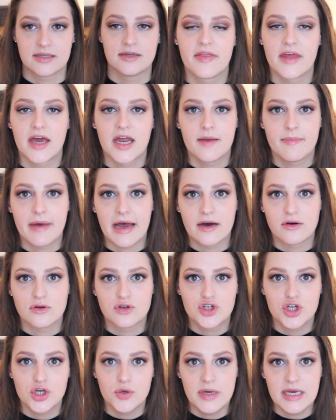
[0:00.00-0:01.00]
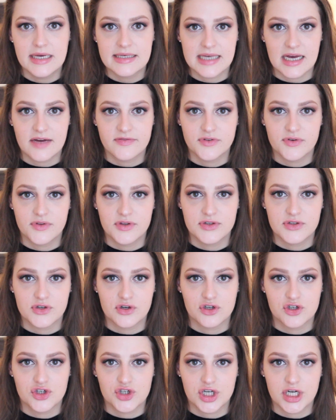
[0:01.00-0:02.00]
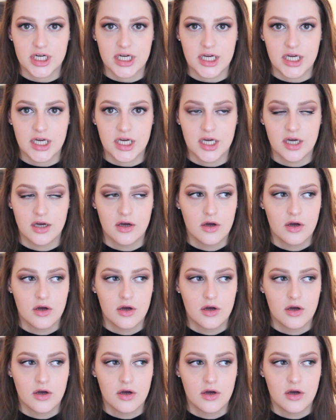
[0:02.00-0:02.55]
And then about 2 weeks after the surgery,